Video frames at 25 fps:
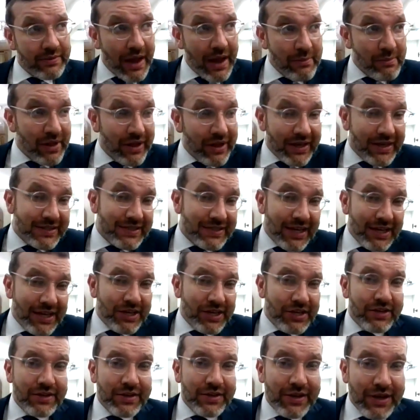Amalek is
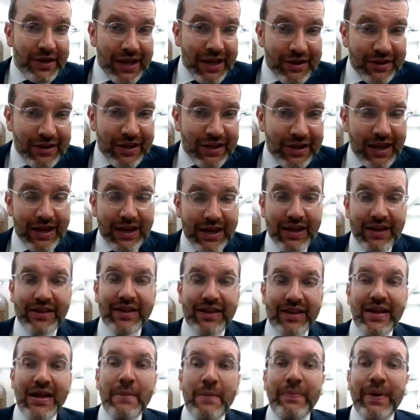hidden. You can't
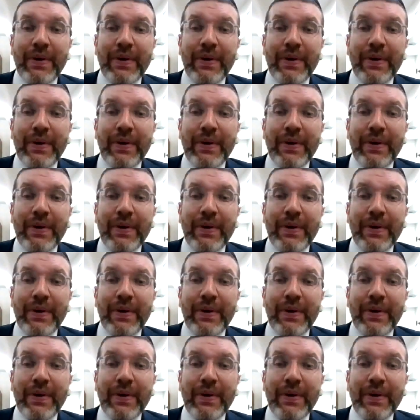hit.